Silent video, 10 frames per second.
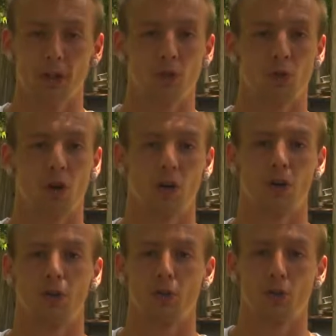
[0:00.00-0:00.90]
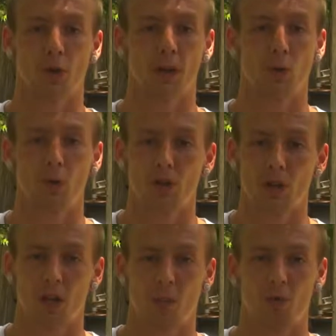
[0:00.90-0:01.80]
you will get stronger. The
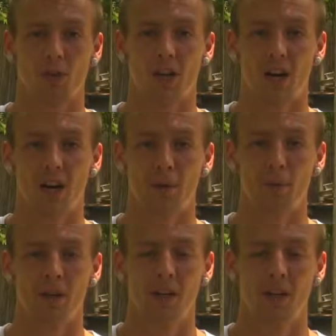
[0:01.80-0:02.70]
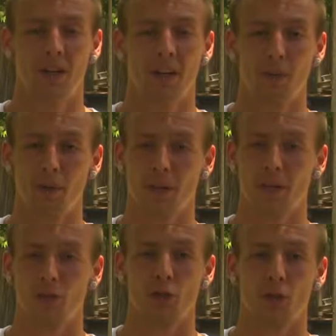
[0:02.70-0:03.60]
strength will come over time,
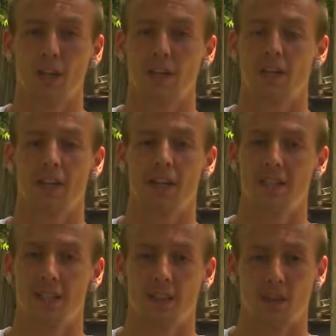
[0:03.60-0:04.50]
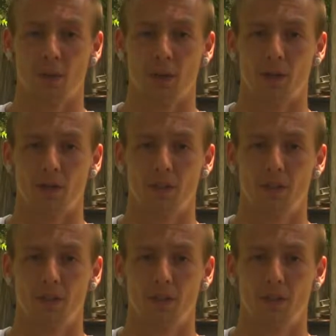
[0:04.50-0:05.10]
because strength is the easy thing to